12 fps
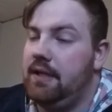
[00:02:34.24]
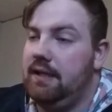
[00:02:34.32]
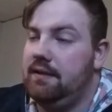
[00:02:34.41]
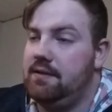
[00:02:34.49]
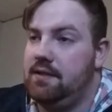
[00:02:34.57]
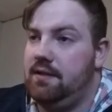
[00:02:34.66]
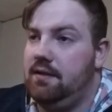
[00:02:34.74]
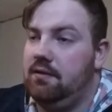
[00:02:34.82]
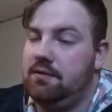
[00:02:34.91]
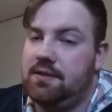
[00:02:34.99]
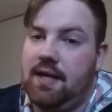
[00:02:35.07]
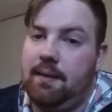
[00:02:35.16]
And uh,
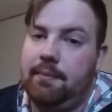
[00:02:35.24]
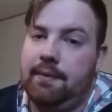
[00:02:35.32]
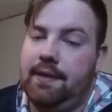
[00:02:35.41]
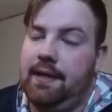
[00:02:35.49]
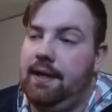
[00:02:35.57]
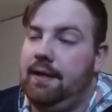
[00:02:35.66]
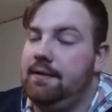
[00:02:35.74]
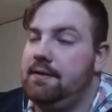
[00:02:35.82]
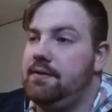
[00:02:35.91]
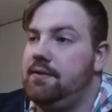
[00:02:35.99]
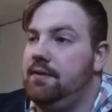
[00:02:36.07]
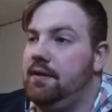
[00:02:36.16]
on top of
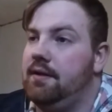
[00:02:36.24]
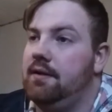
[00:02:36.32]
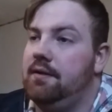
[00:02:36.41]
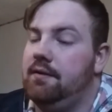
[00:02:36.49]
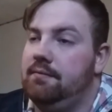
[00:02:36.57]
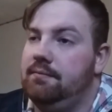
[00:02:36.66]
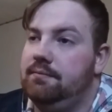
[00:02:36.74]
that, uh,